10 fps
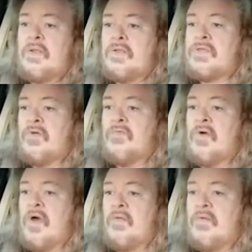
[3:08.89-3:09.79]
So,
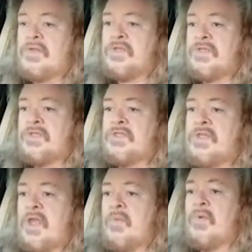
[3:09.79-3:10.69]
Father, in Jesus'
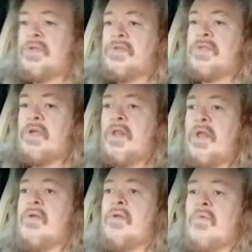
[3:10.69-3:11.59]
name, we just
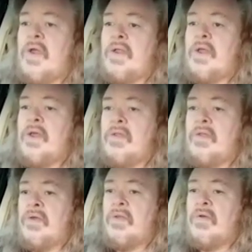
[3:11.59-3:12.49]
declare right now
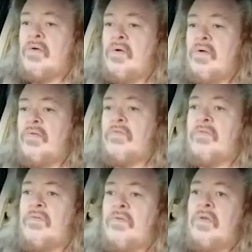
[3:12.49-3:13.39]
that you're going to
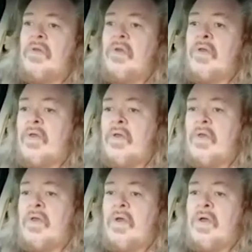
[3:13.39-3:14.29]
cause
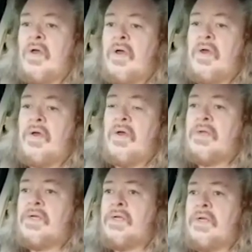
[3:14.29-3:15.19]

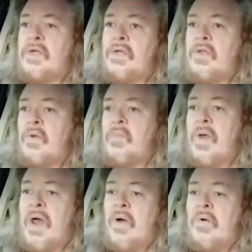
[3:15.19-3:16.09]
uh, your
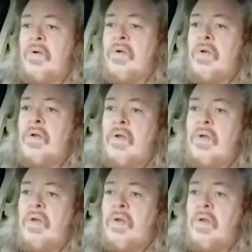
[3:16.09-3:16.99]
power,
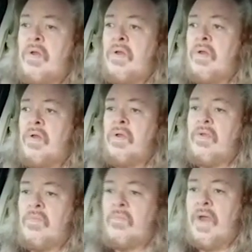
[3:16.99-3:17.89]

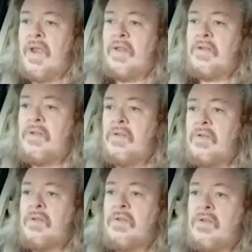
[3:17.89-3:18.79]
your might,
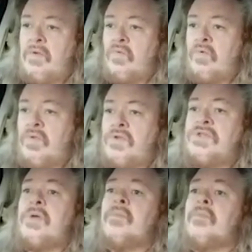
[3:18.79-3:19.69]
your
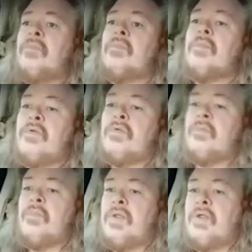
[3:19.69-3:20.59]
rulership, your
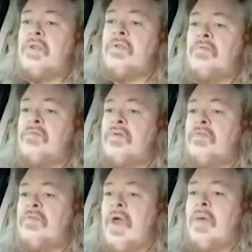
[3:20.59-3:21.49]
dominion for
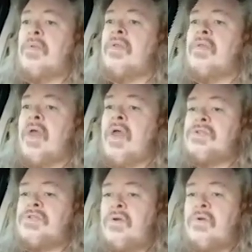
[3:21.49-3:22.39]
us to happen in the
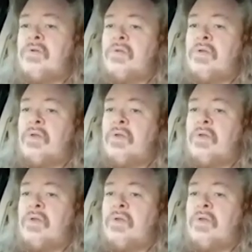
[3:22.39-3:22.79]
external.